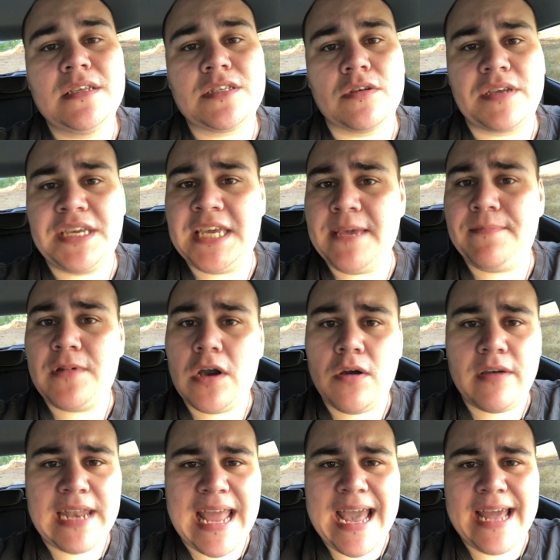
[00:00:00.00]
So keep
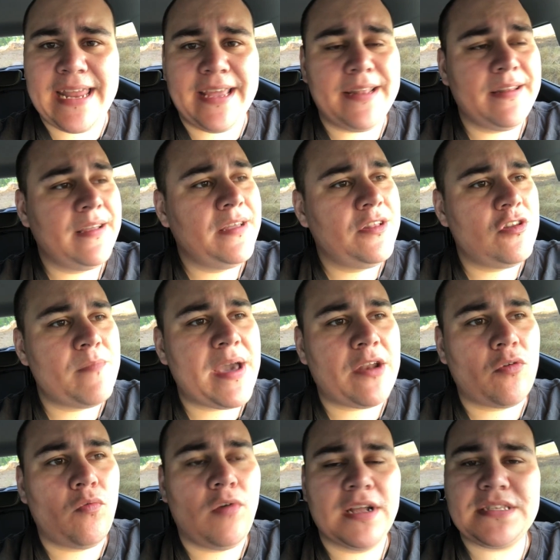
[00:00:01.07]
going at it no
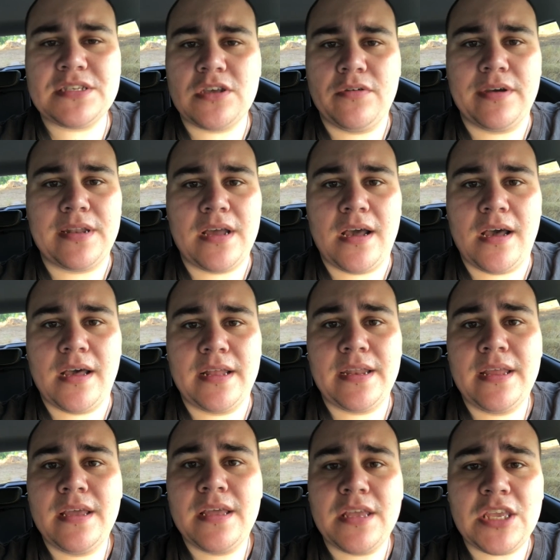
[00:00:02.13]
matter what's going
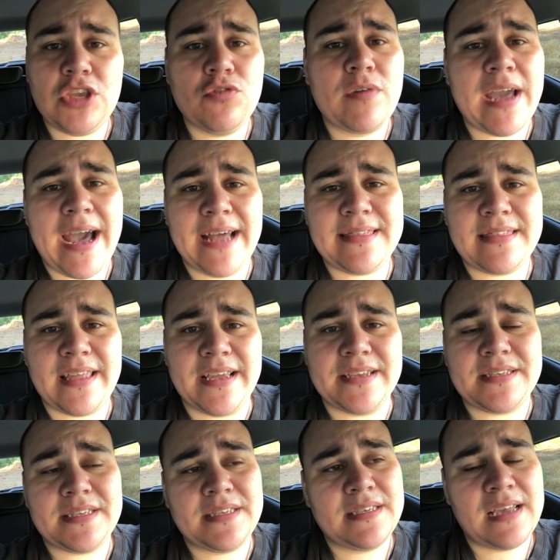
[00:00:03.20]
on. You got
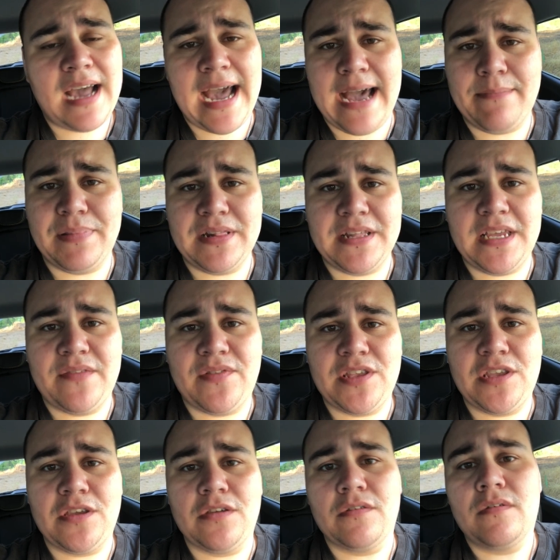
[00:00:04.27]
this. I believe
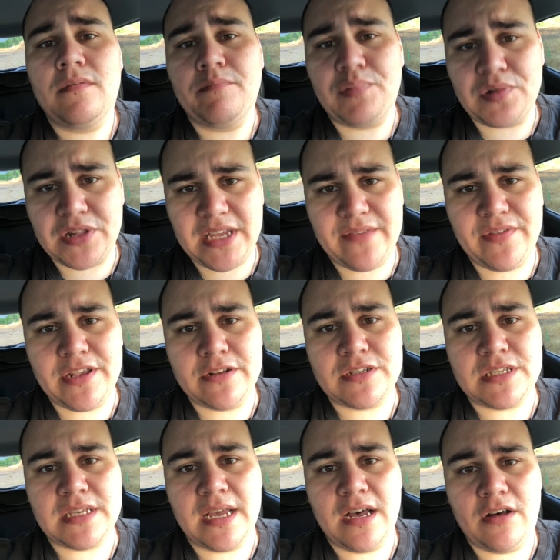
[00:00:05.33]
in you. Believe in
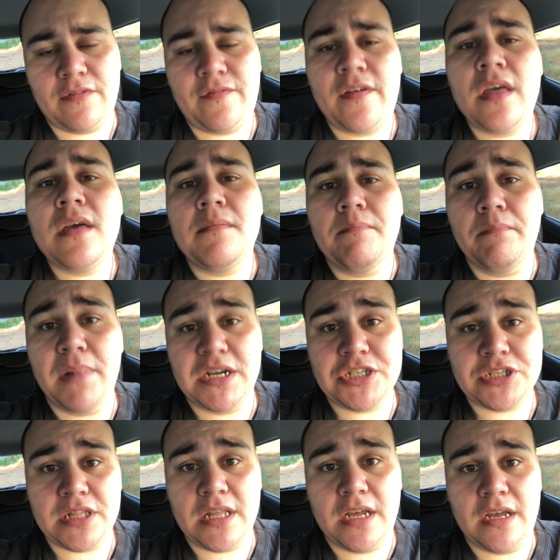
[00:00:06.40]
yourself.
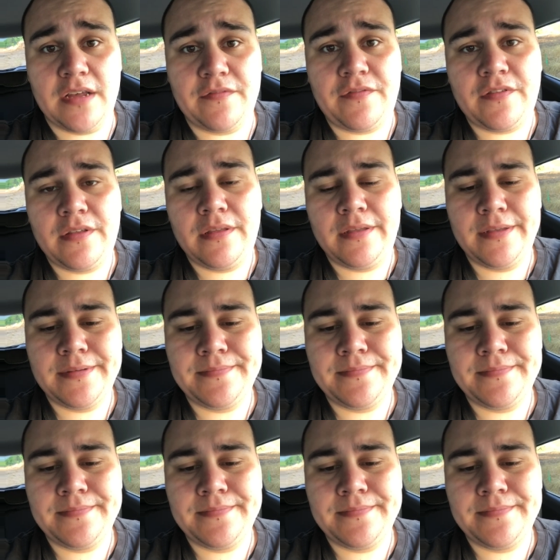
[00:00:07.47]
Much love.